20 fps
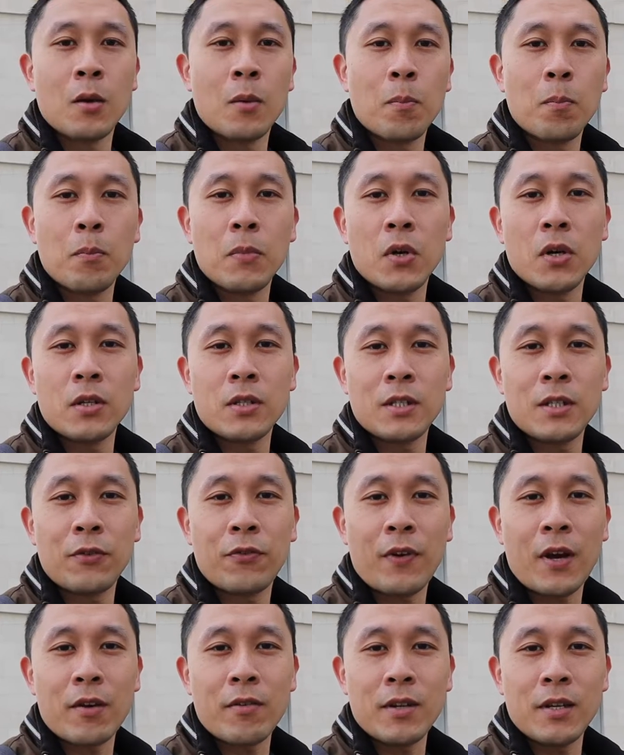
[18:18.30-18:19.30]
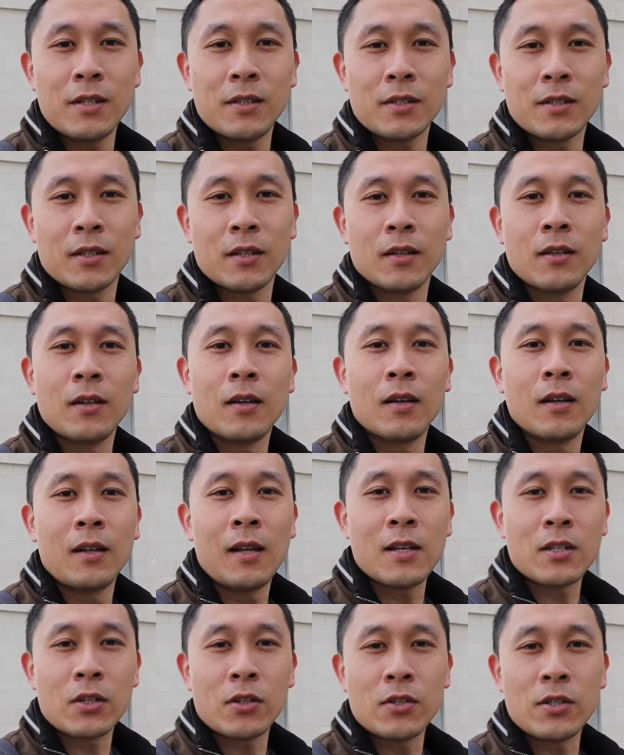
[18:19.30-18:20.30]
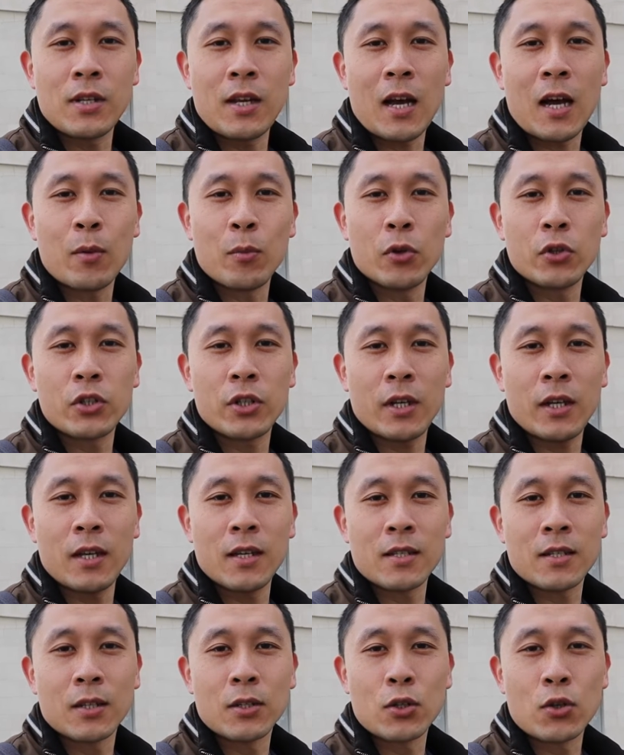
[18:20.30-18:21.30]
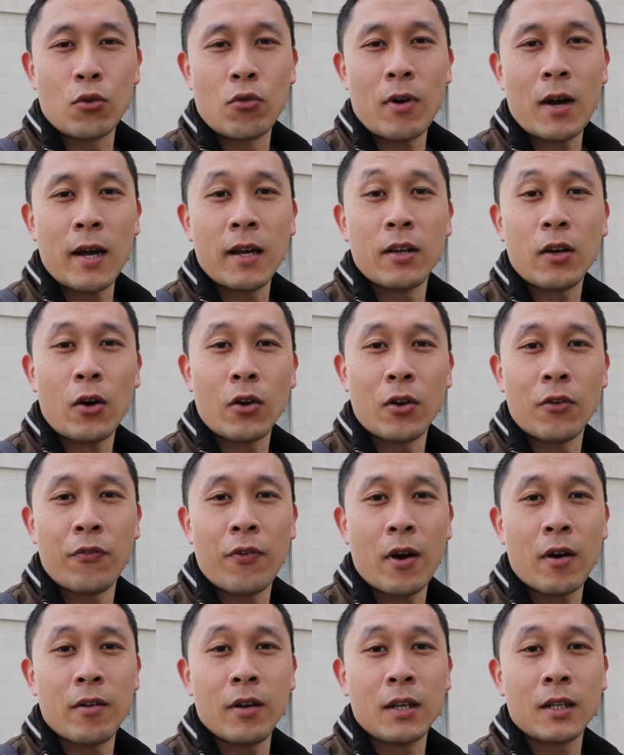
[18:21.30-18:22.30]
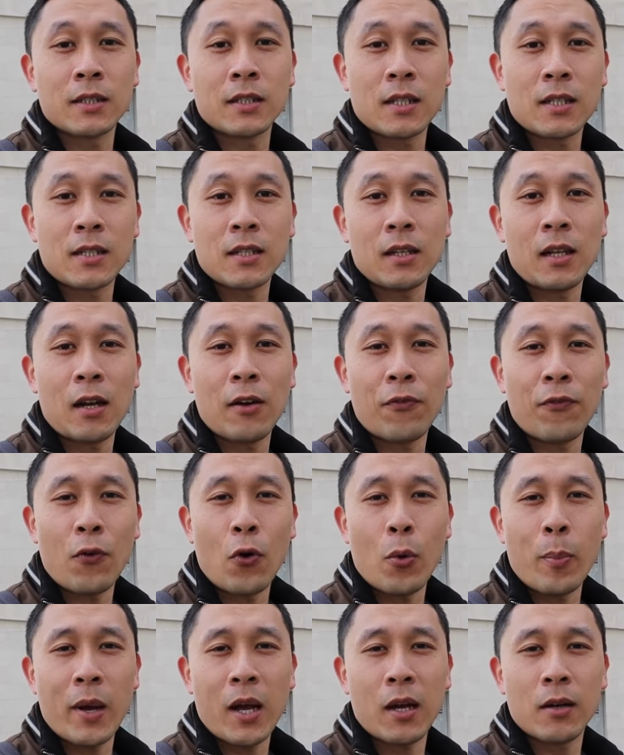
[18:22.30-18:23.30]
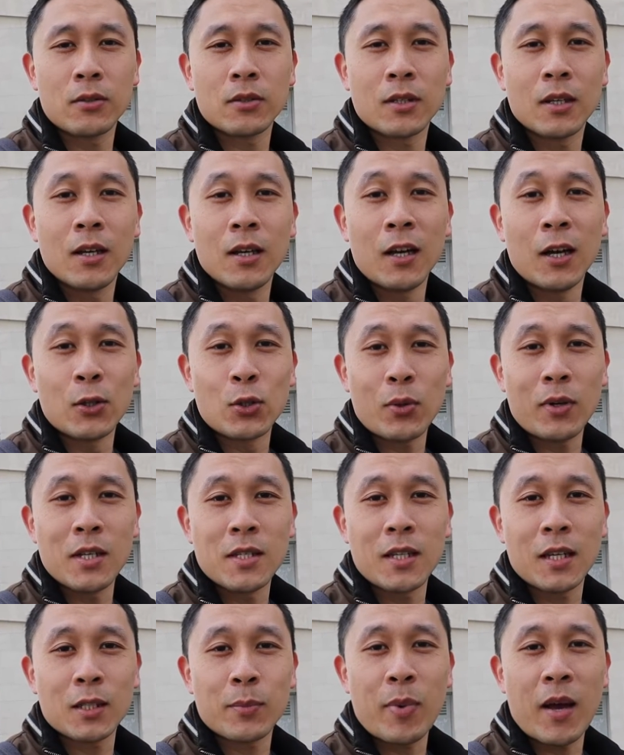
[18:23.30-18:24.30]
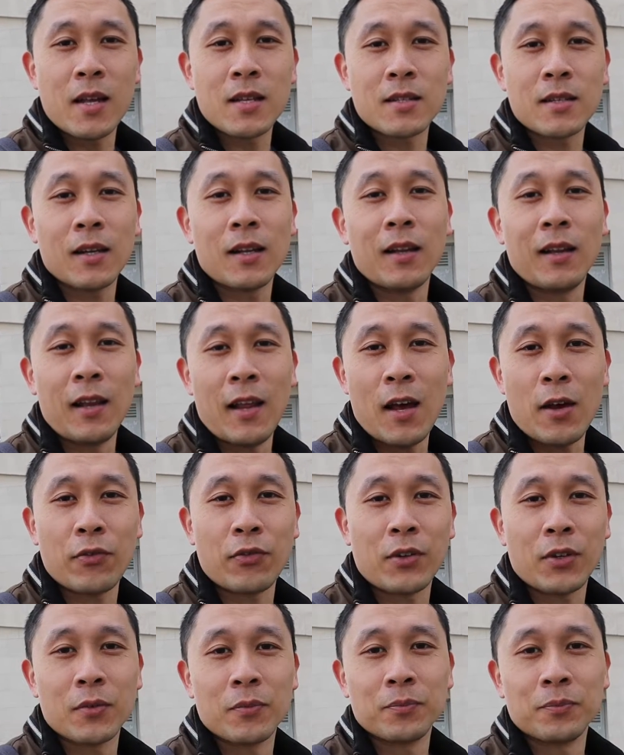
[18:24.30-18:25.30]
Mersey ferries. Let's go see how much it is to ride on a ferry, because I still have £4.26 left.